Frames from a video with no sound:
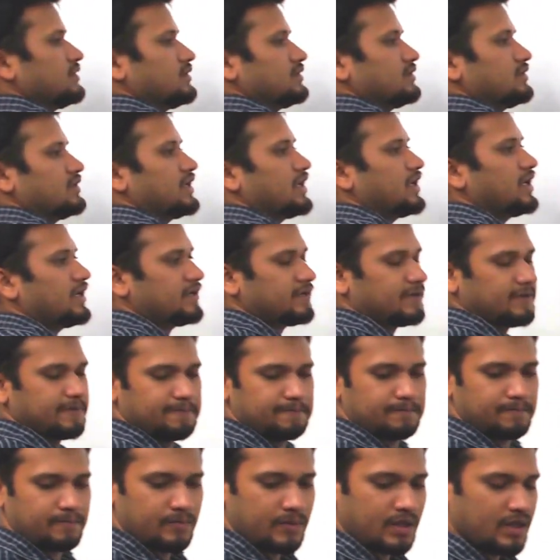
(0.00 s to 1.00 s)

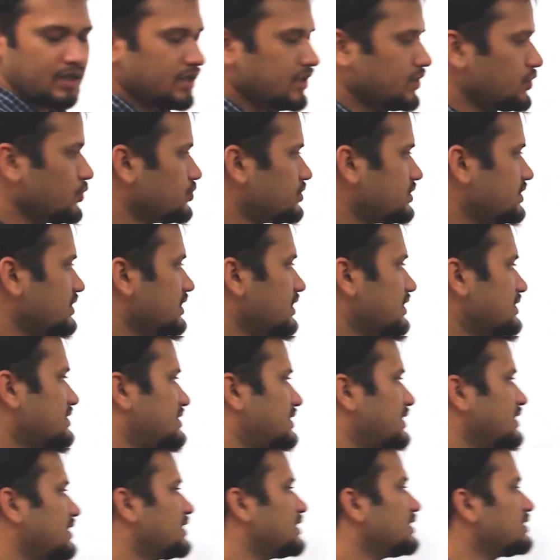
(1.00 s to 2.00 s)
that using a
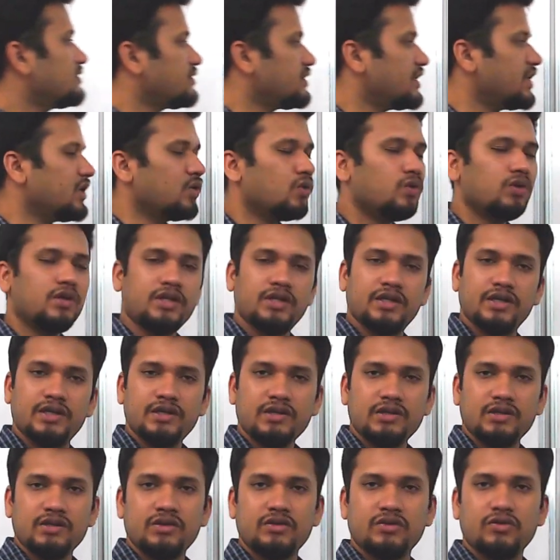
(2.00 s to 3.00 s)
single thread
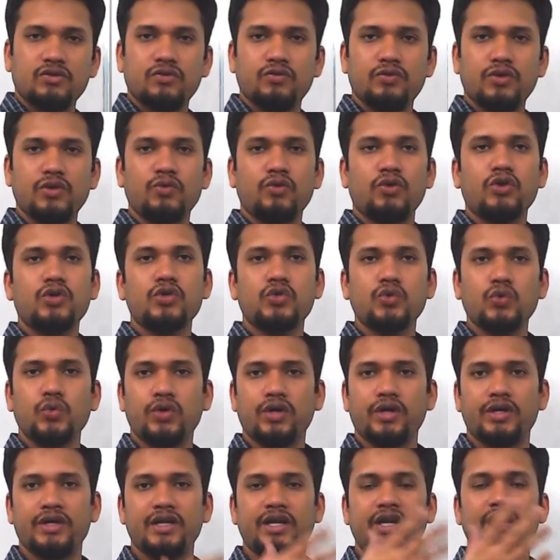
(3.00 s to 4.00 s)
only, we want to
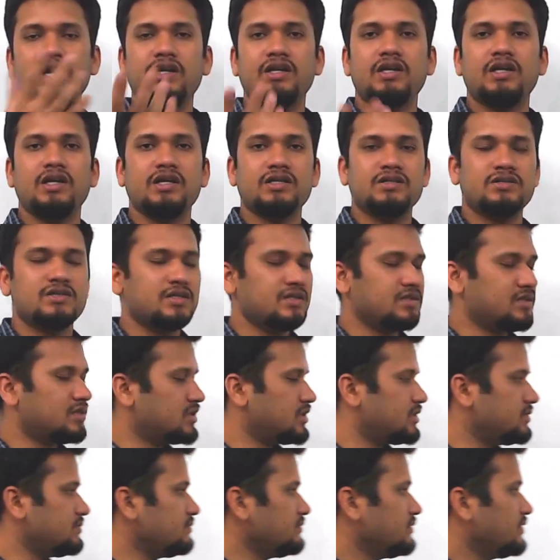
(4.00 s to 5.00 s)
create a
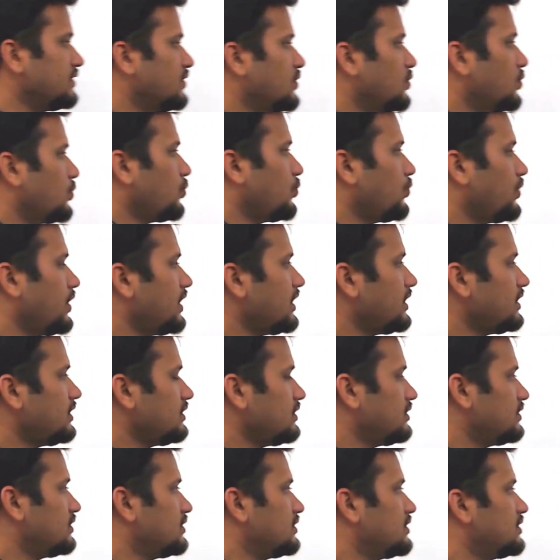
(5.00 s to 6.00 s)
system where
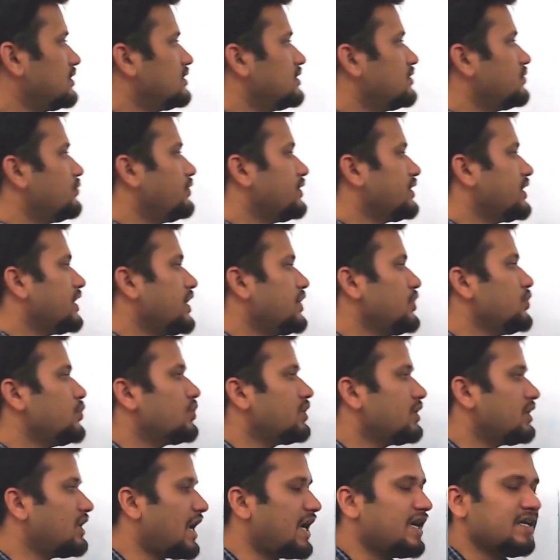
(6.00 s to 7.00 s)
we can
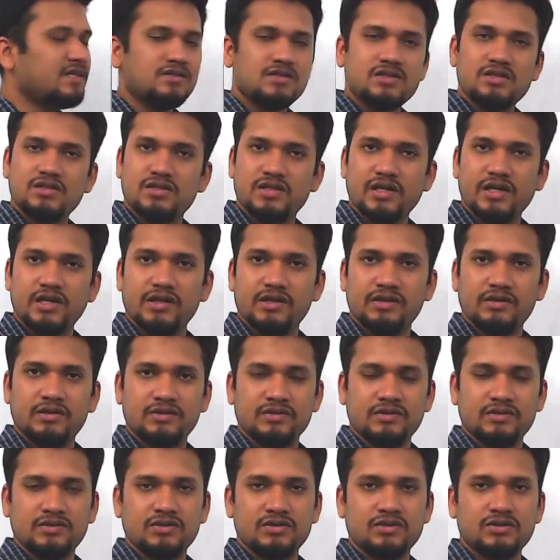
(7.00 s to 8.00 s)
utilize this thread
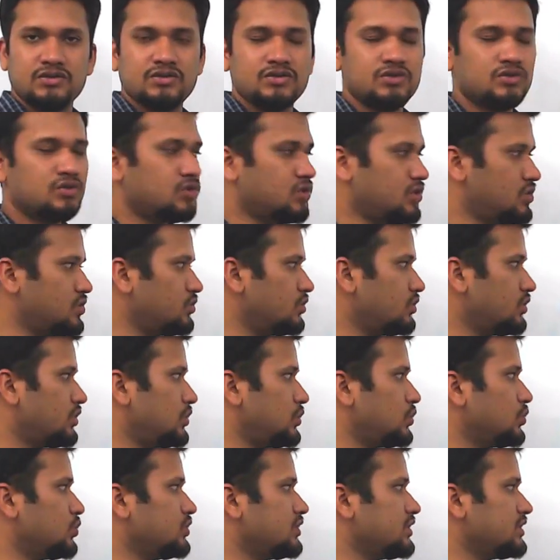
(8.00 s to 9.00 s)
to
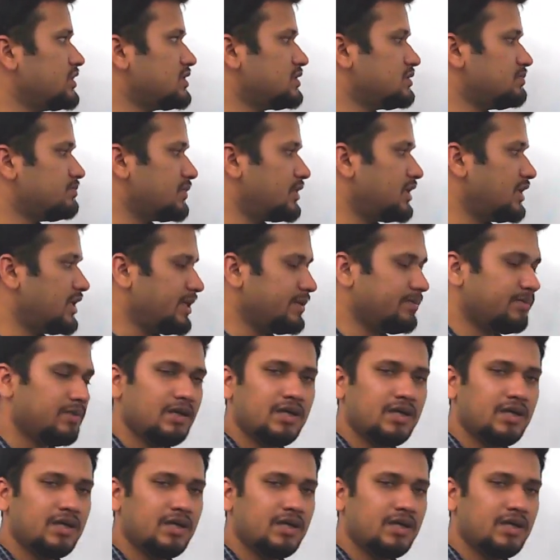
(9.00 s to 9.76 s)
do this multiple